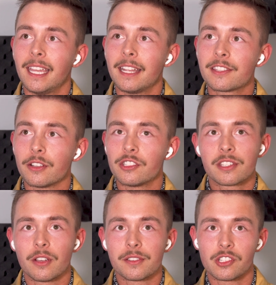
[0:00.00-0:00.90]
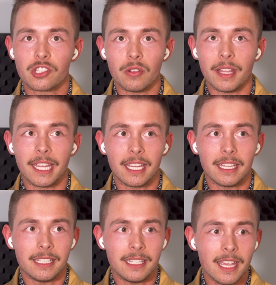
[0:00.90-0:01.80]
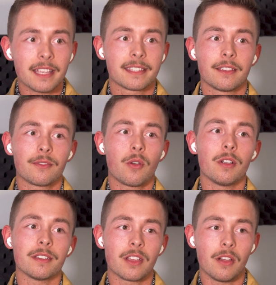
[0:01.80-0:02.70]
And so it just goes to show like, yes, of course,